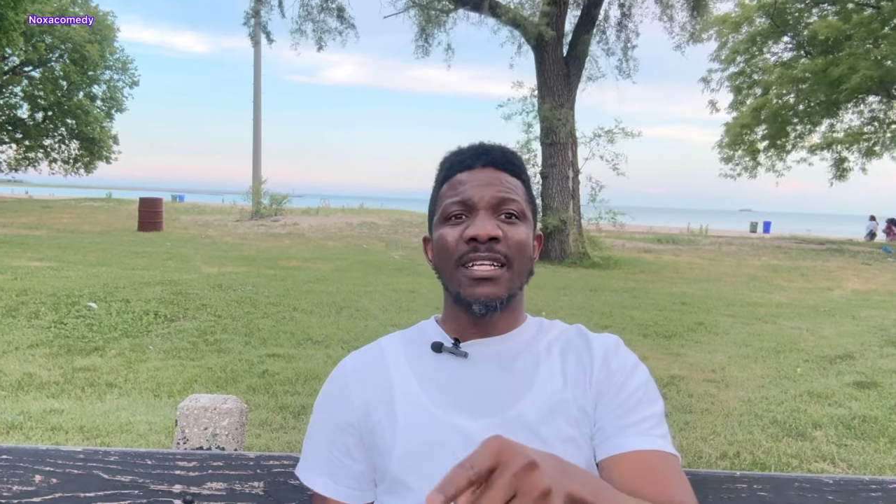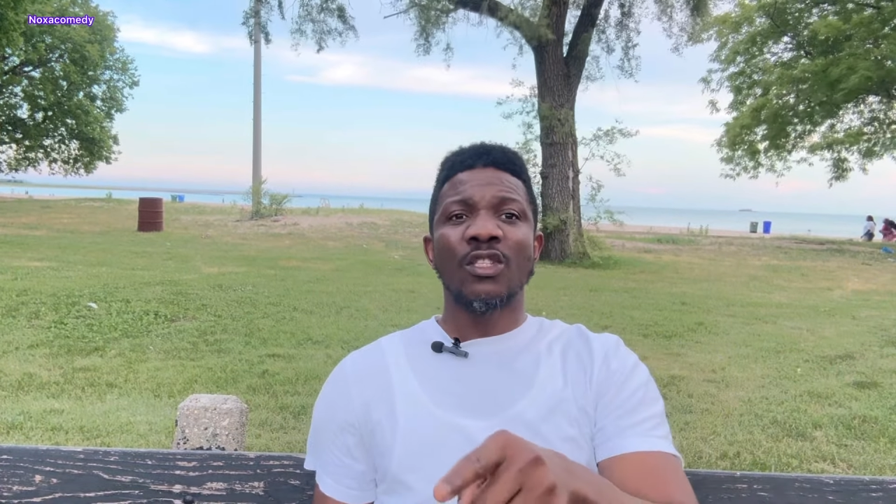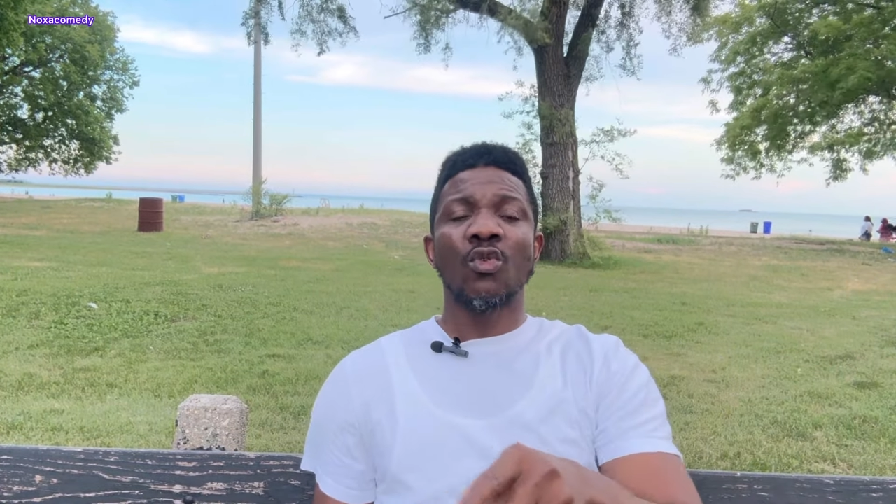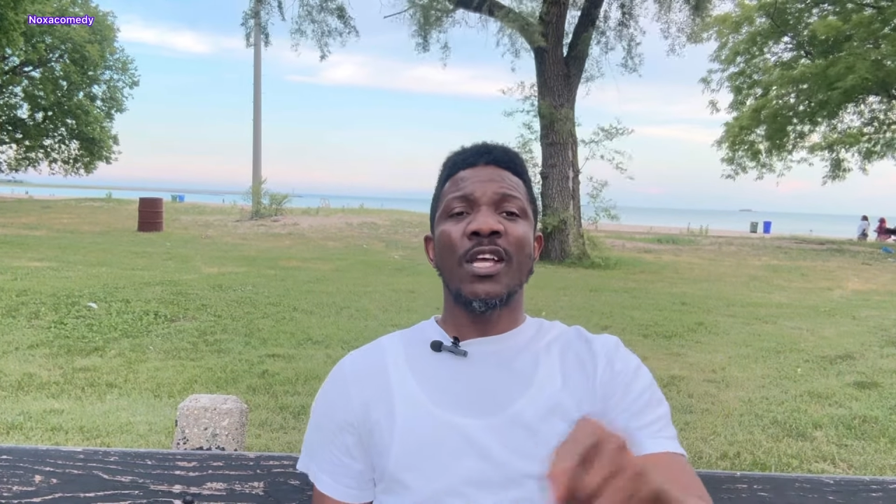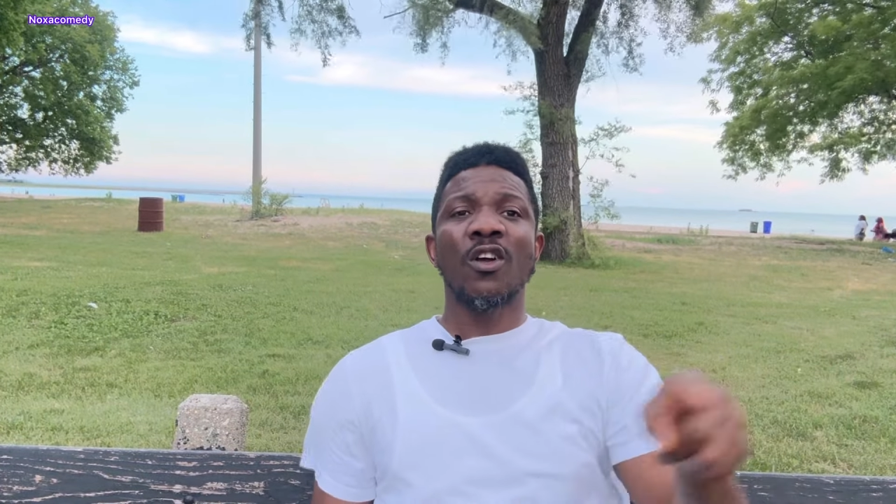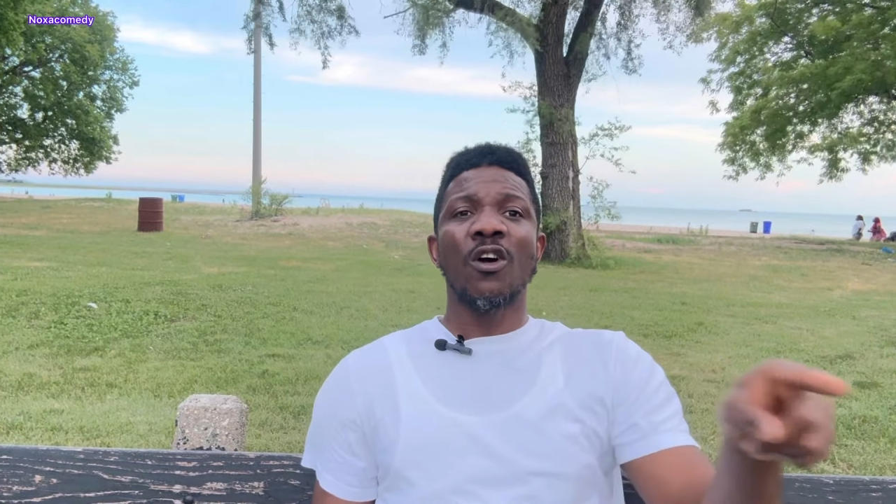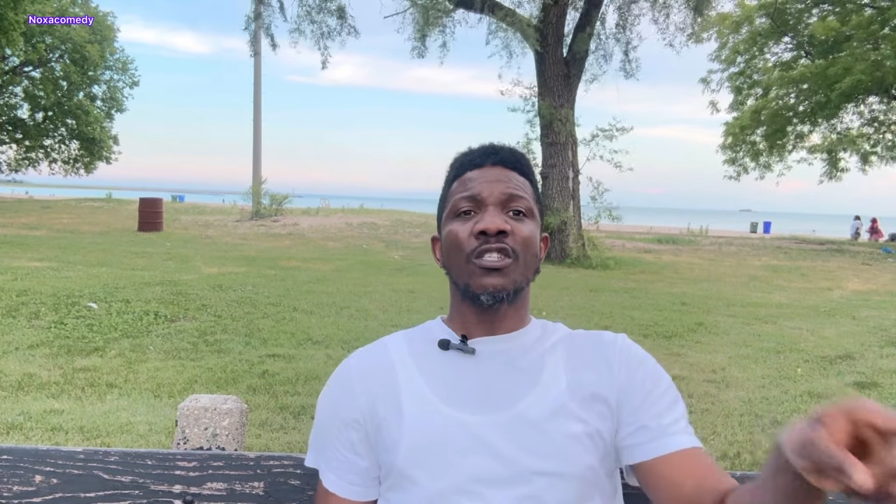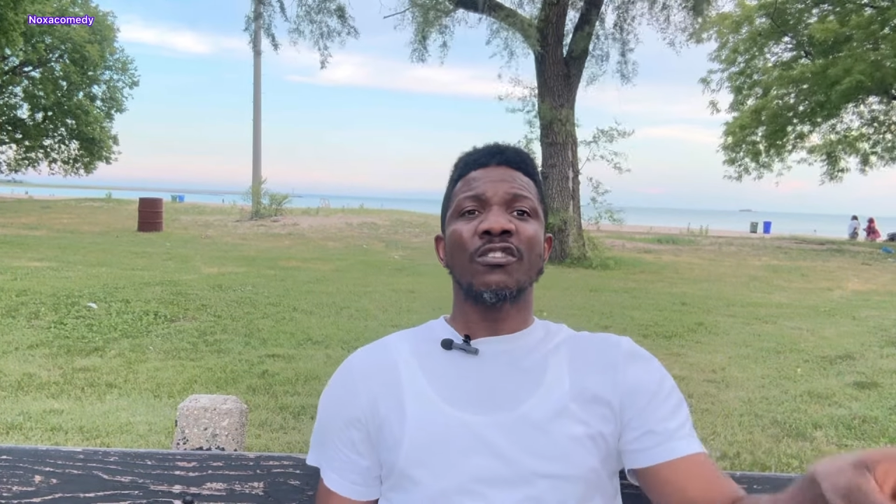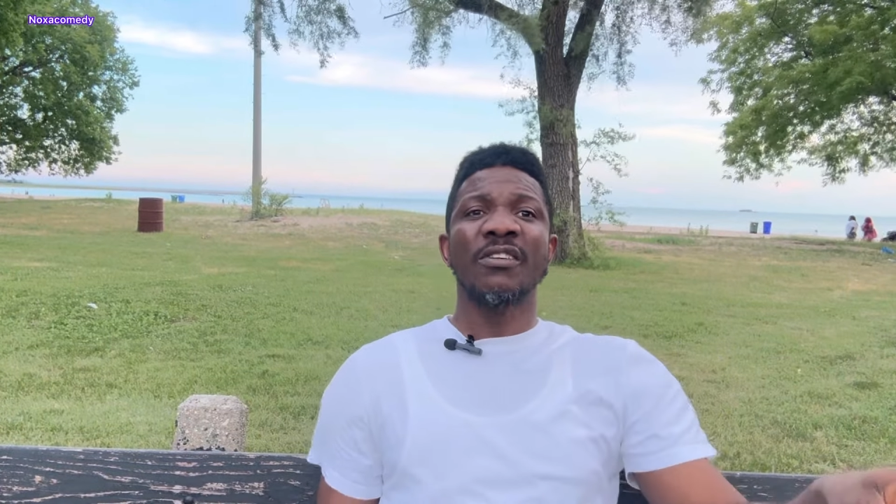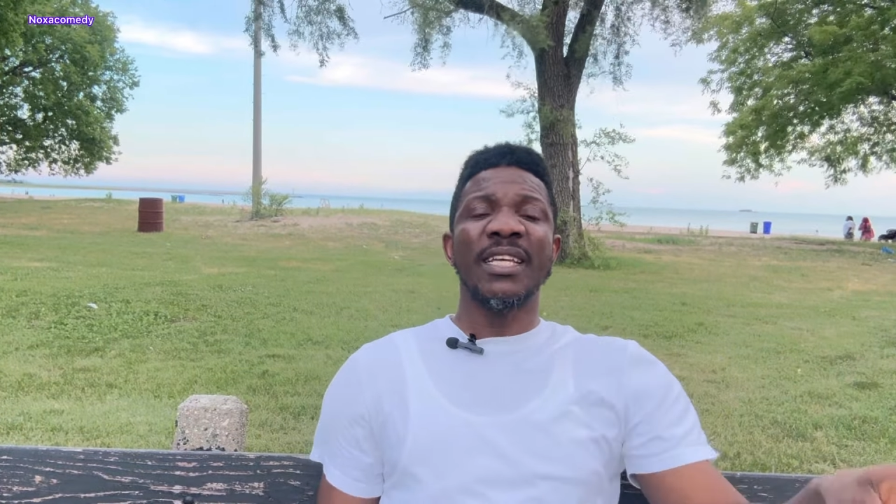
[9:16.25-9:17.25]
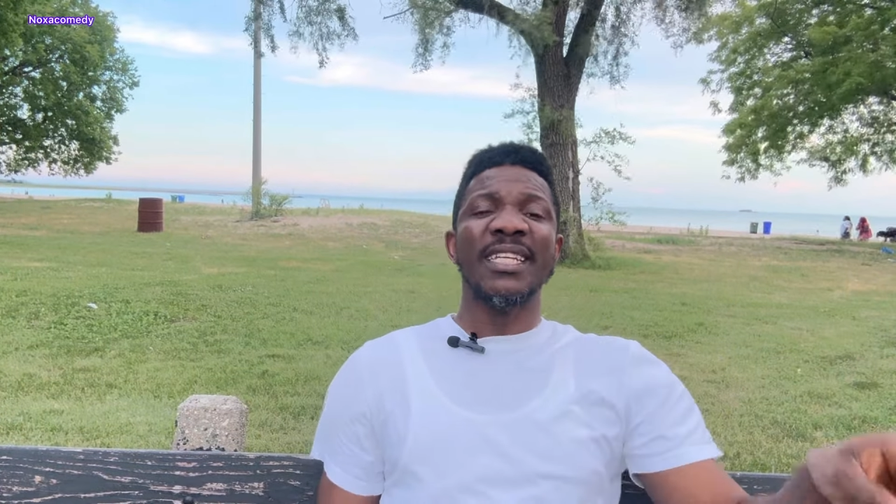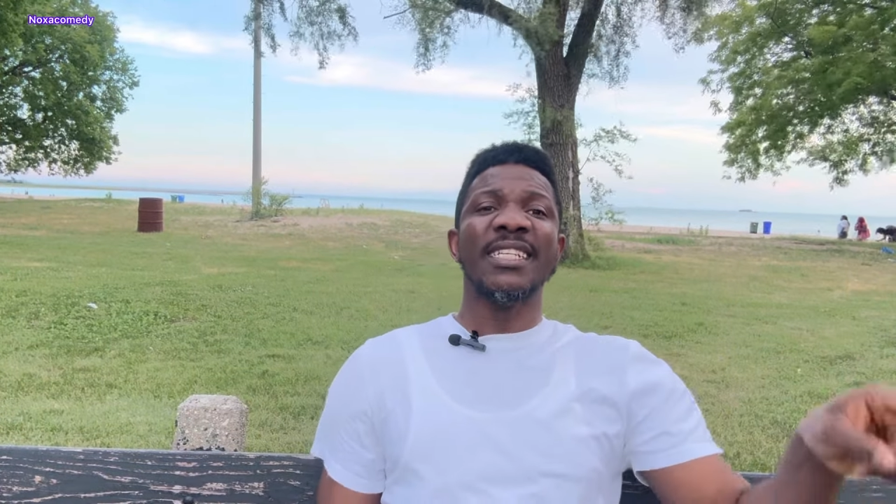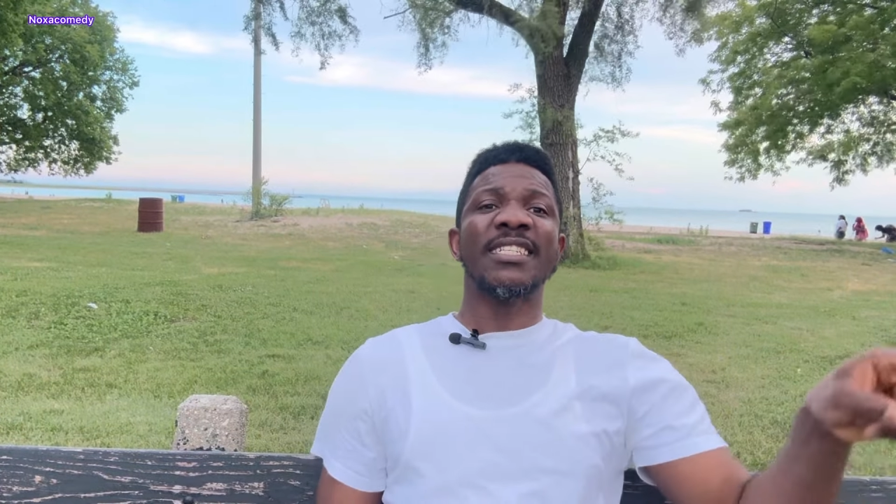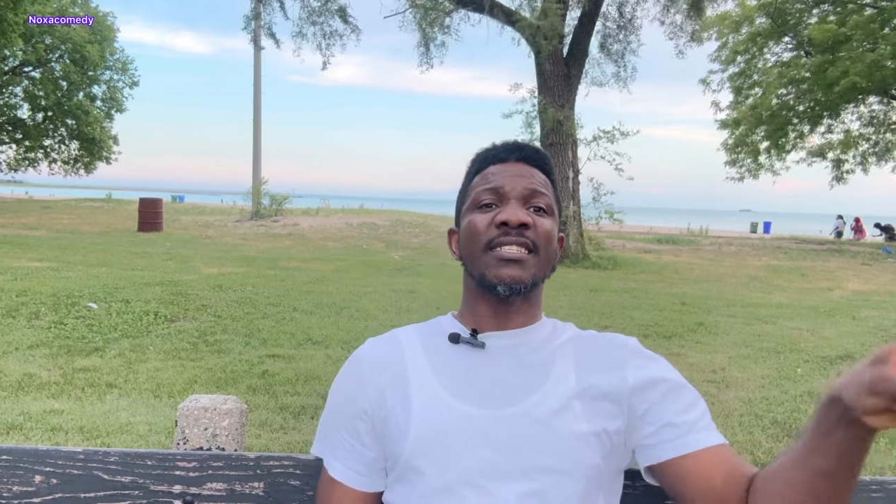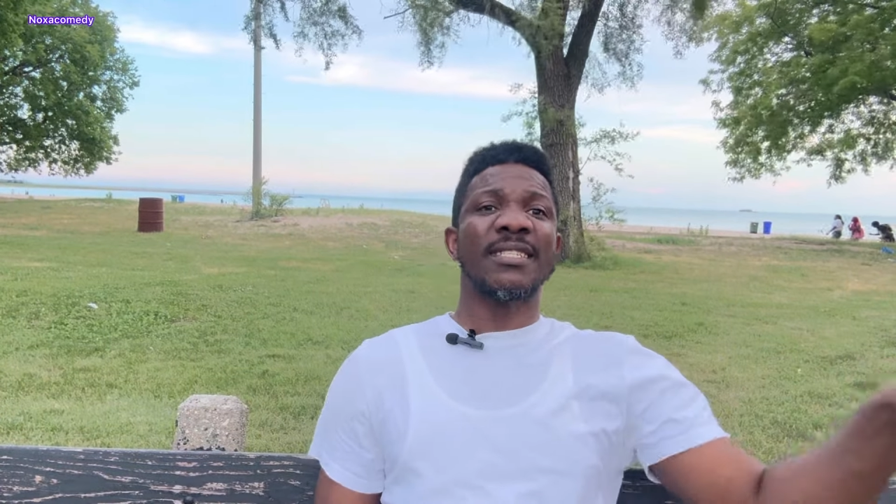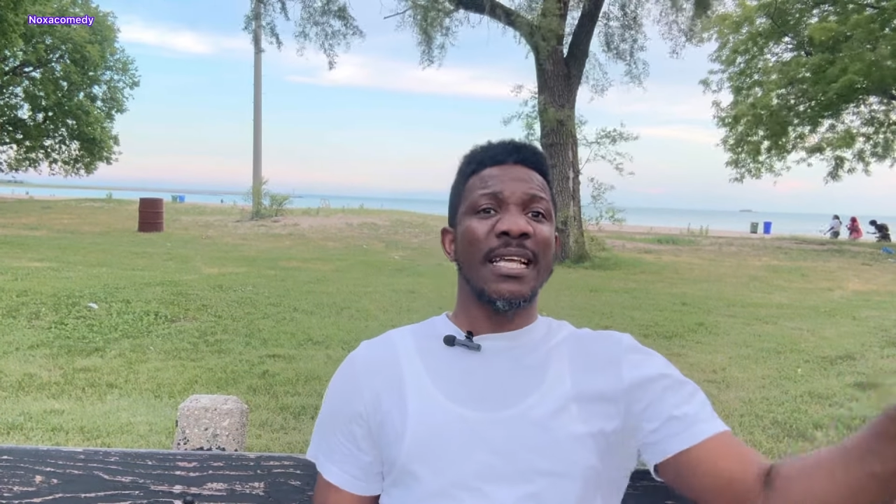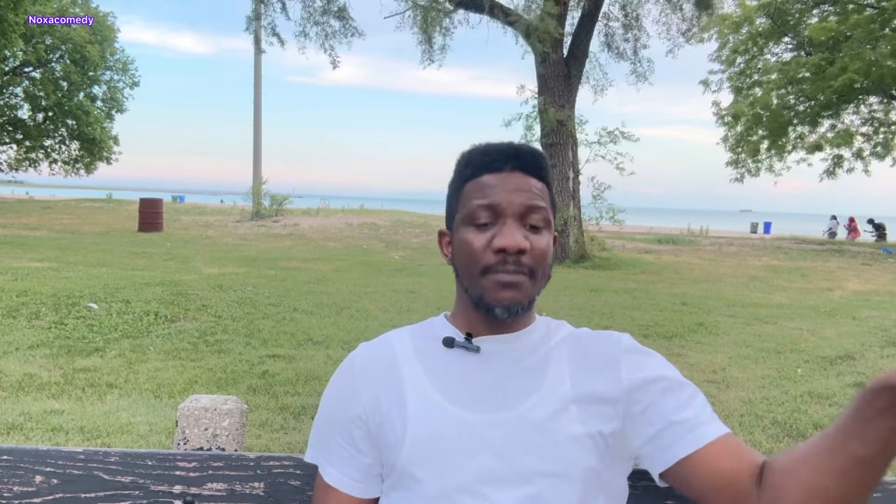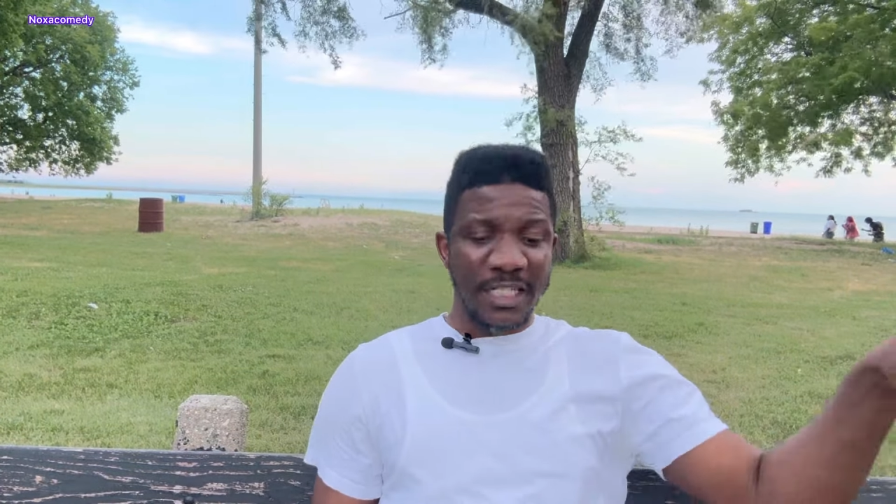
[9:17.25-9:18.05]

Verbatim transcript: to a country in the same